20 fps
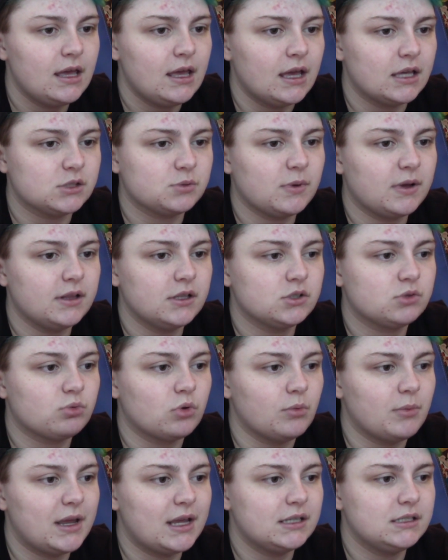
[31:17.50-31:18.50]
as well as
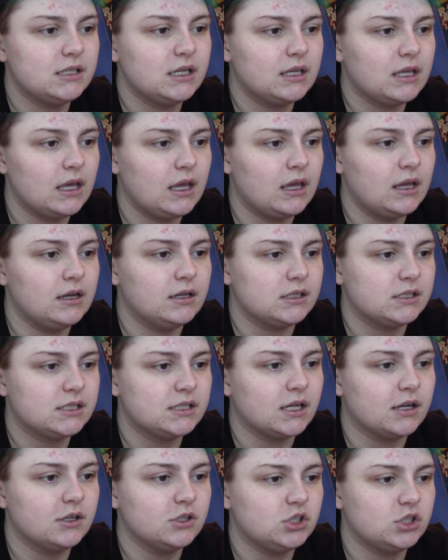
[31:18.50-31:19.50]
romantic and
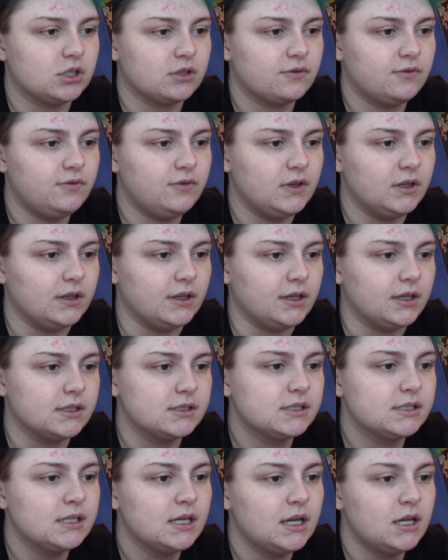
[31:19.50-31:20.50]
nostalgic
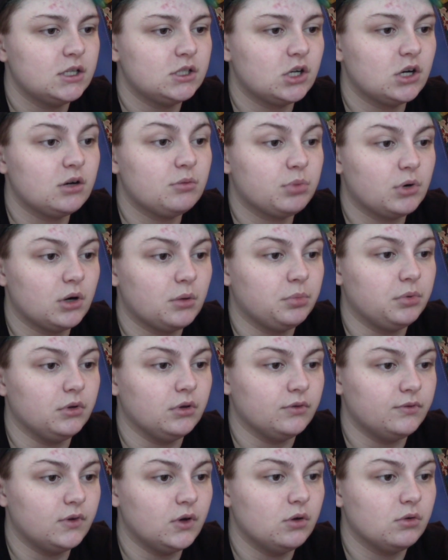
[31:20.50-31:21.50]
feelings. Dark
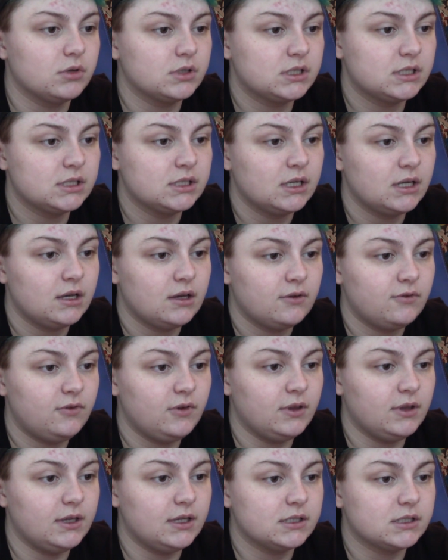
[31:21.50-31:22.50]
purple evokes
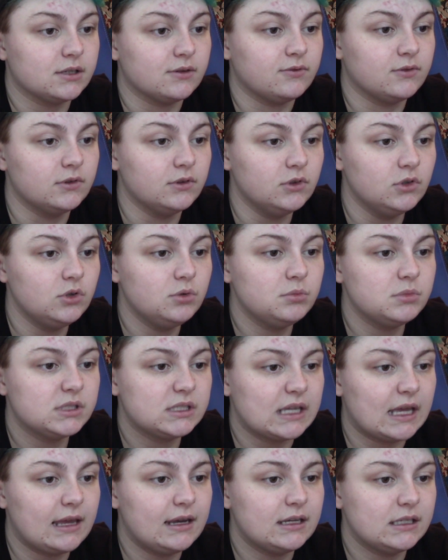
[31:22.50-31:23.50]
feelings of gloom,
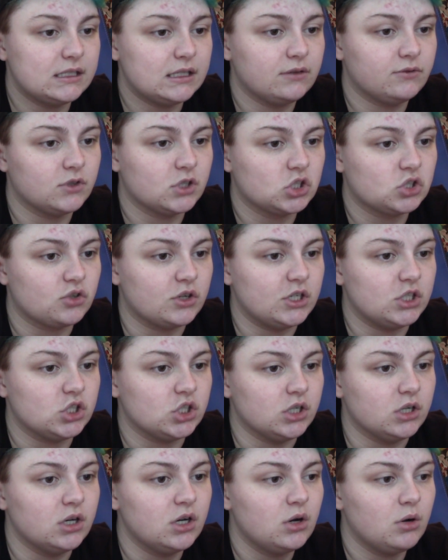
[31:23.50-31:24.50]
sadness, and
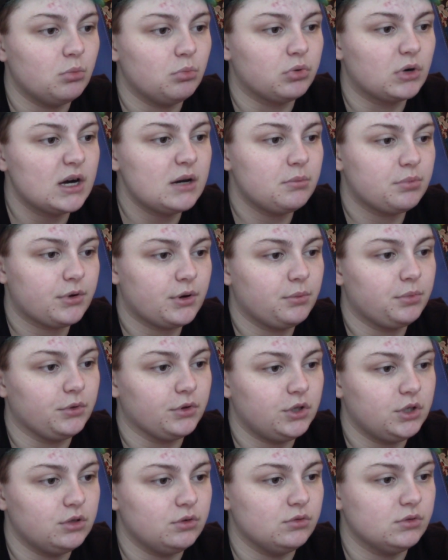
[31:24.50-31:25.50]
frustration. Bright purple
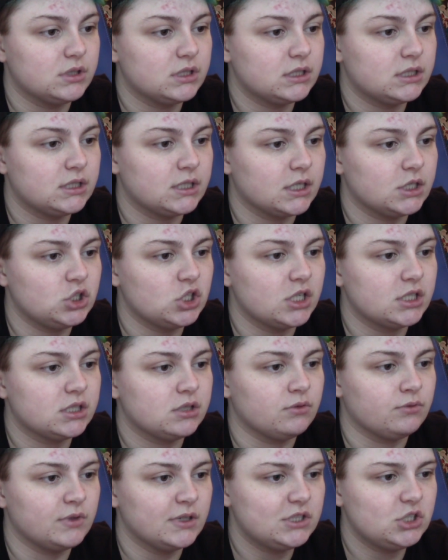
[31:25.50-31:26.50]
hues
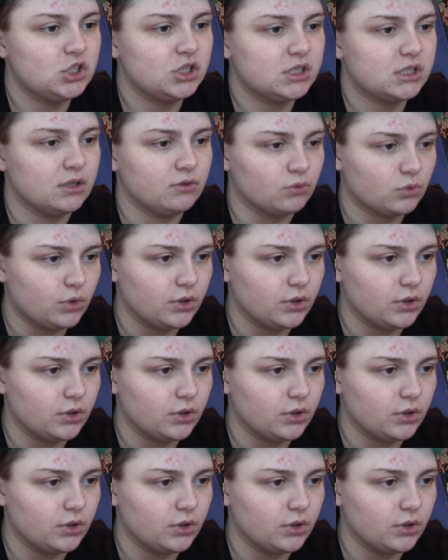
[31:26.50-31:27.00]
suggest riches and